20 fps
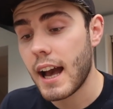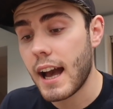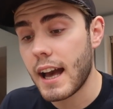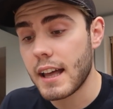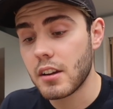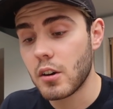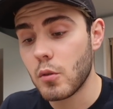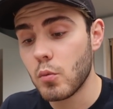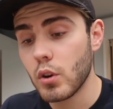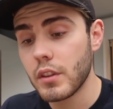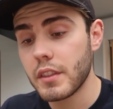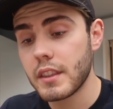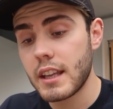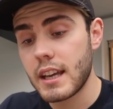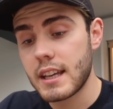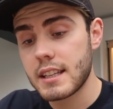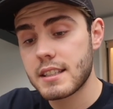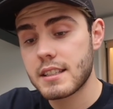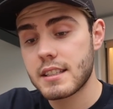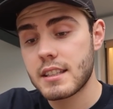And I want
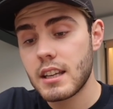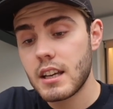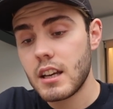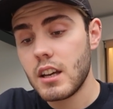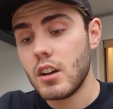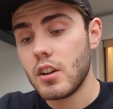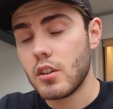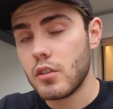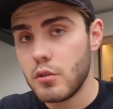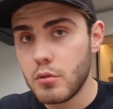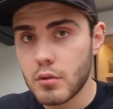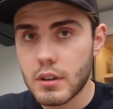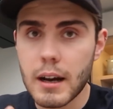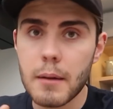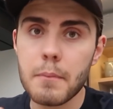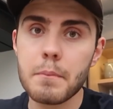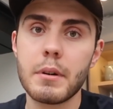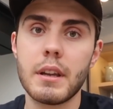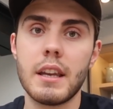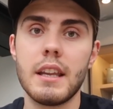this new
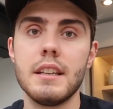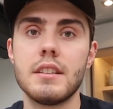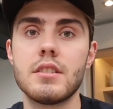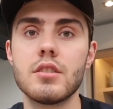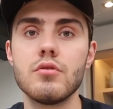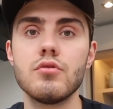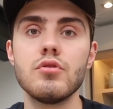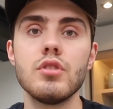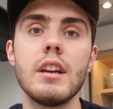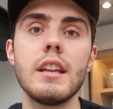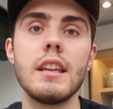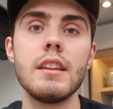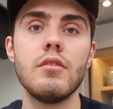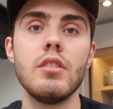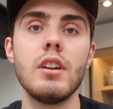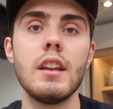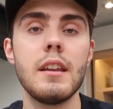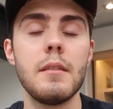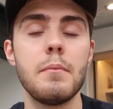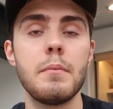company to really,
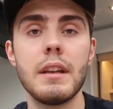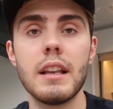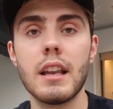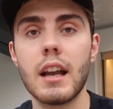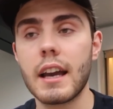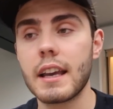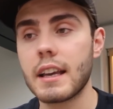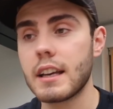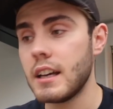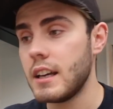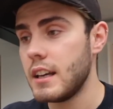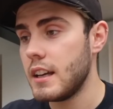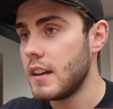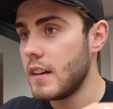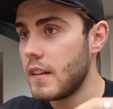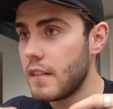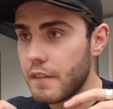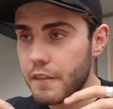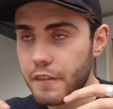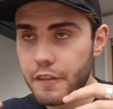really be like
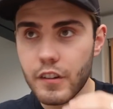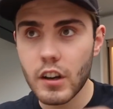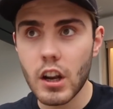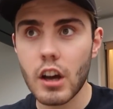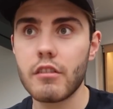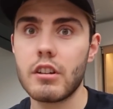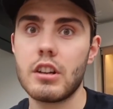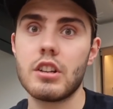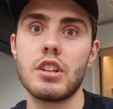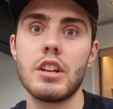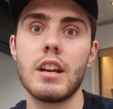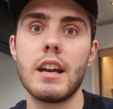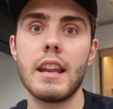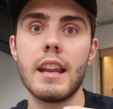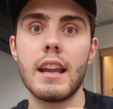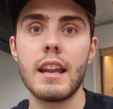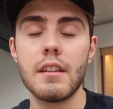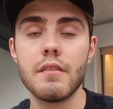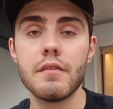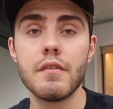
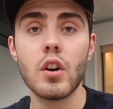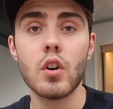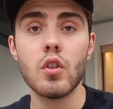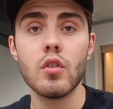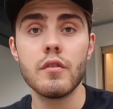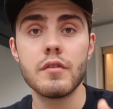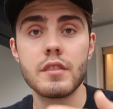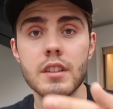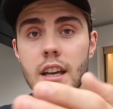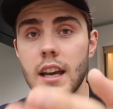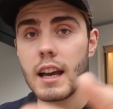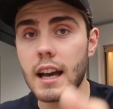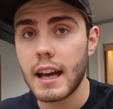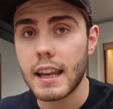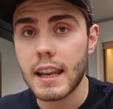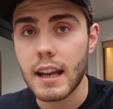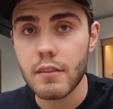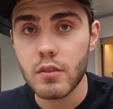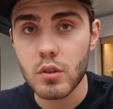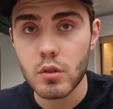flourishing and involved
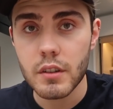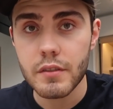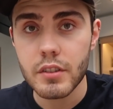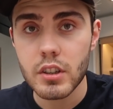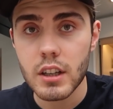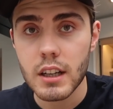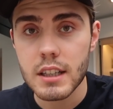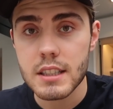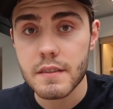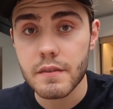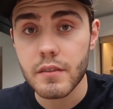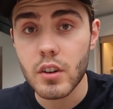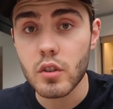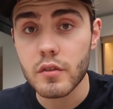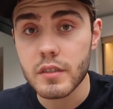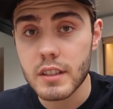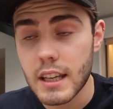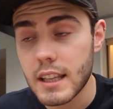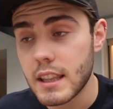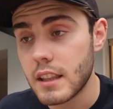and have all of you guys
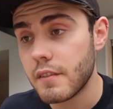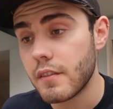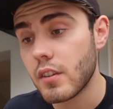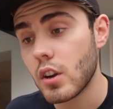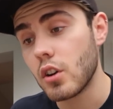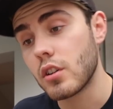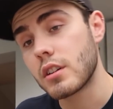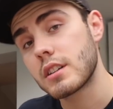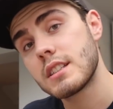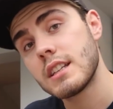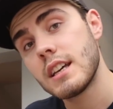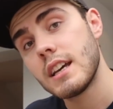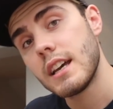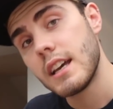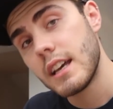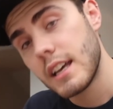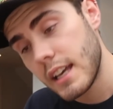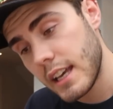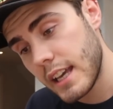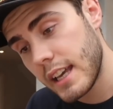involved in the vlogs
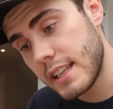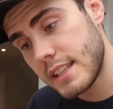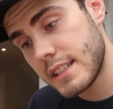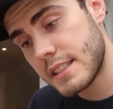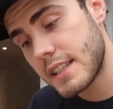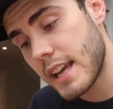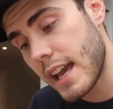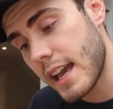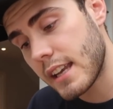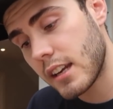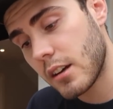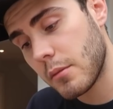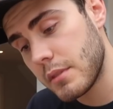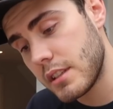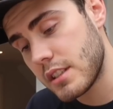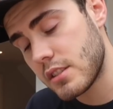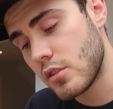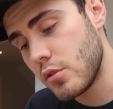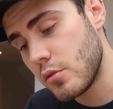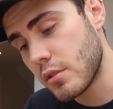in setting up
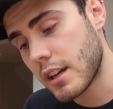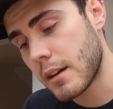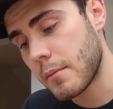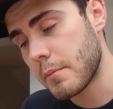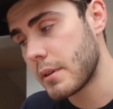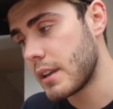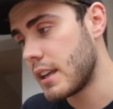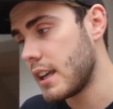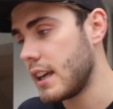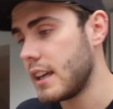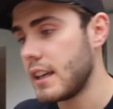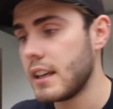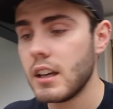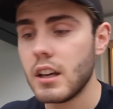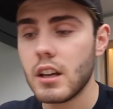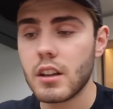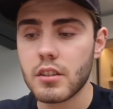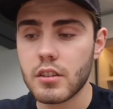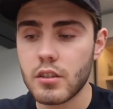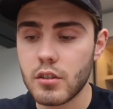this new company,
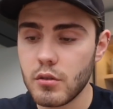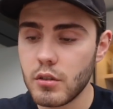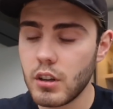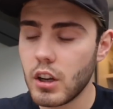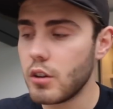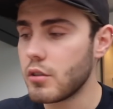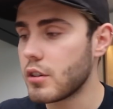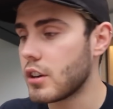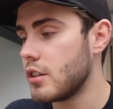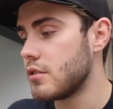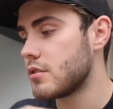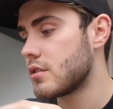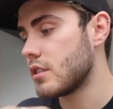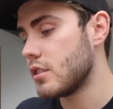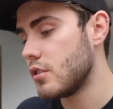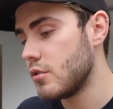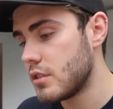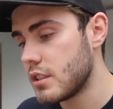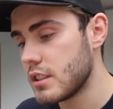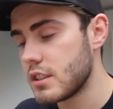the new logos, the
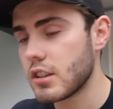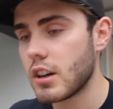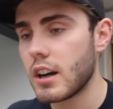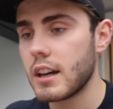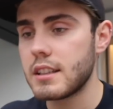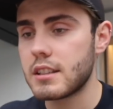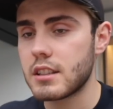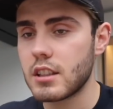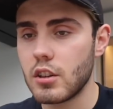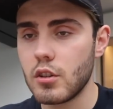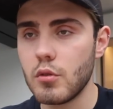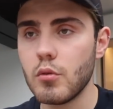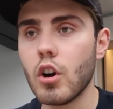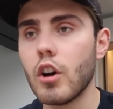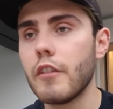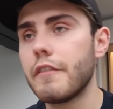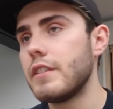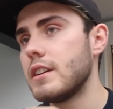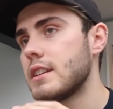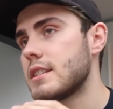new designs, the new
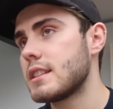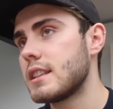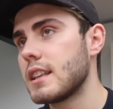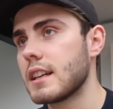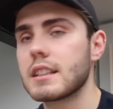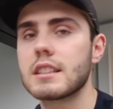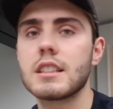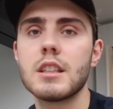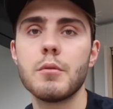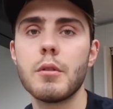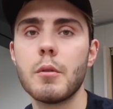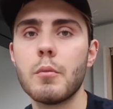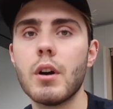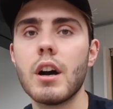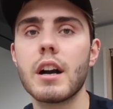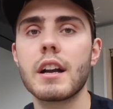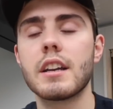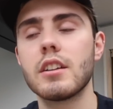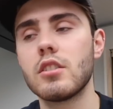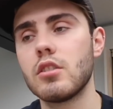office, things that we're
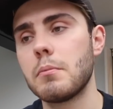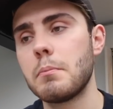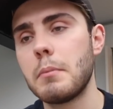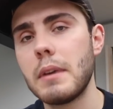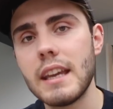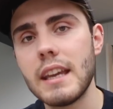working on,